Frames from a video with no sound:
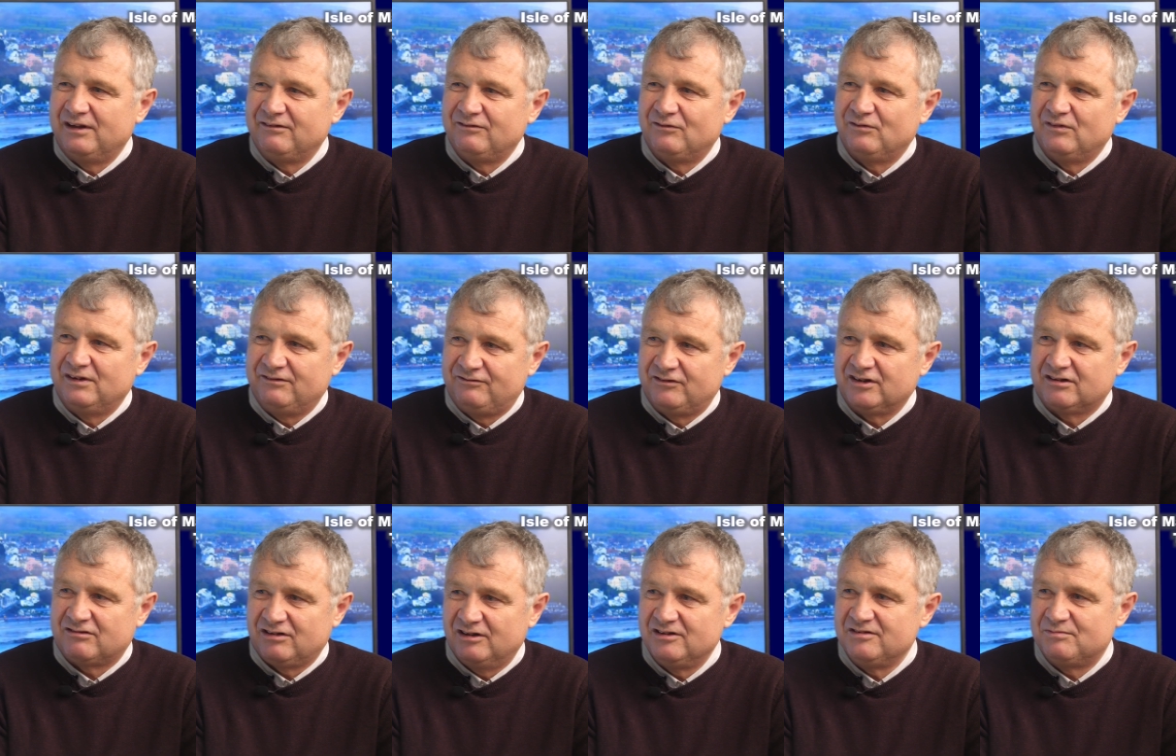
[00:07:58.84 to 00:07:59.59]
we've, we've
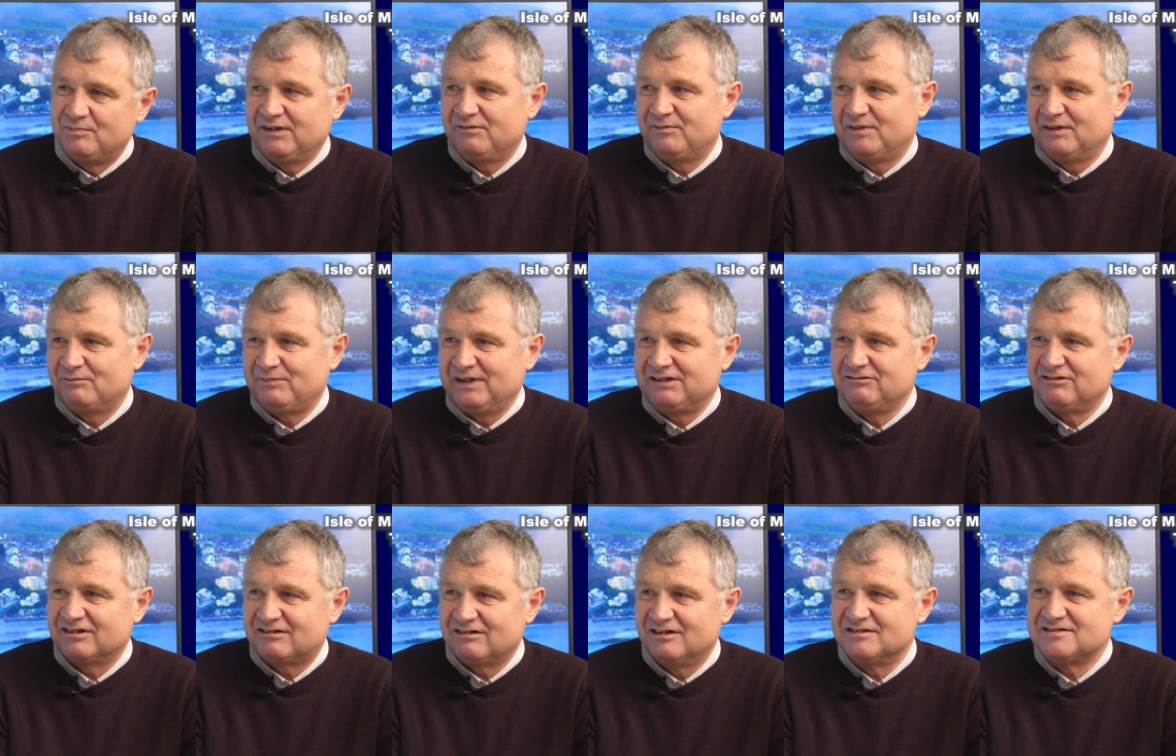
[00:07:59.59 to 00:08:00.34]
recruited, we've
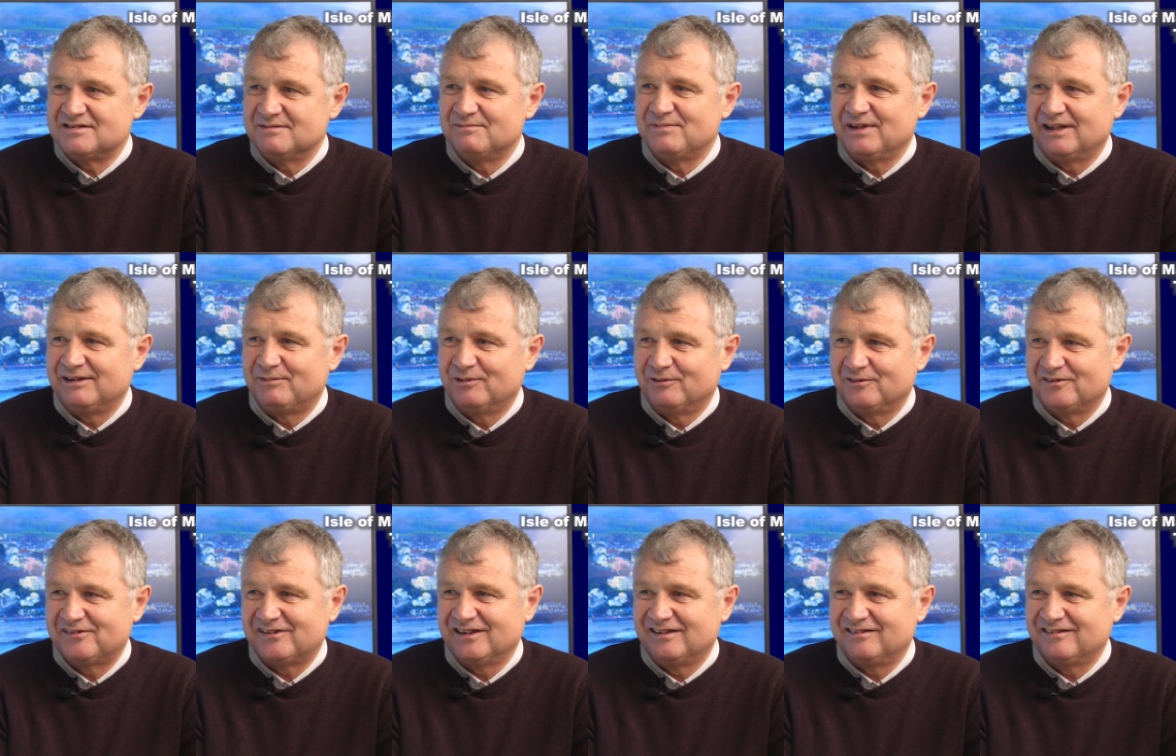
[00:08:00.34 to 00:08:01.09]
been recruiting
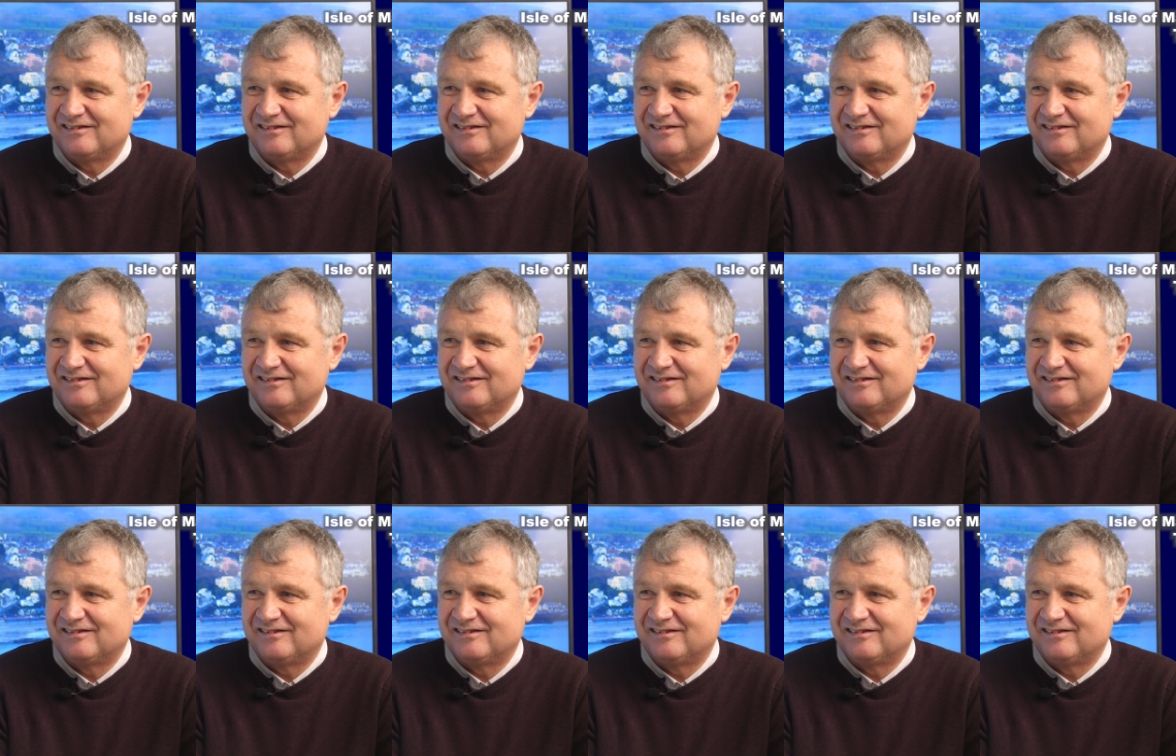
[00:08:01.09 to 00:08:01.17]
people for